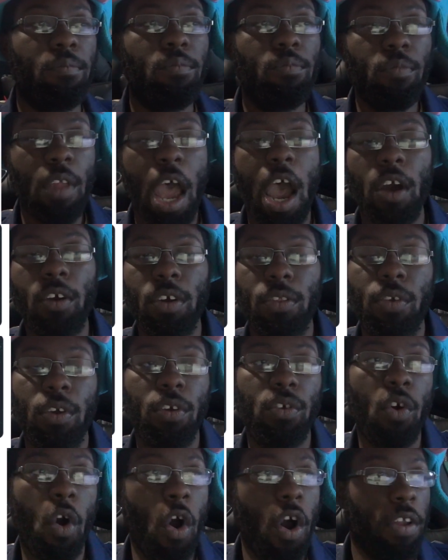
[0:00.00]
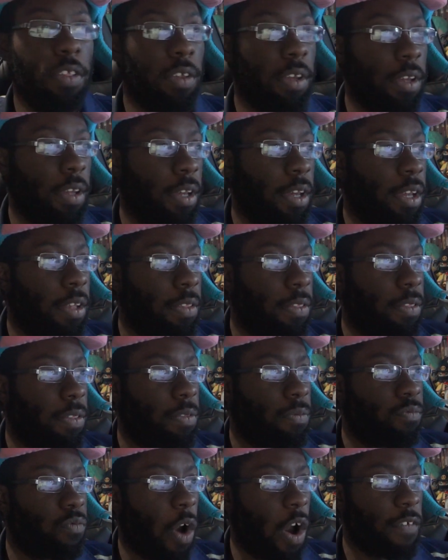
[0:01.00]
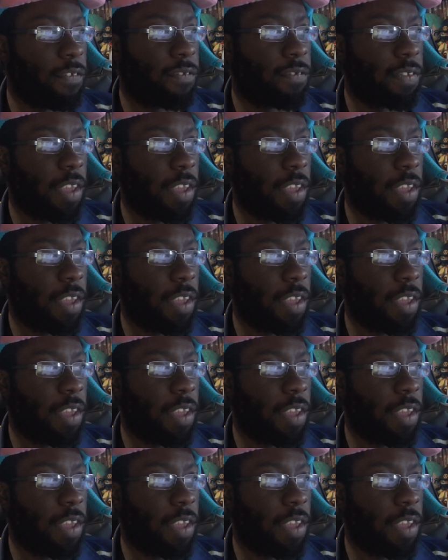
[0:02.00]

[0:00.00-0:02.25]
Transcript: Now, continue on. Rough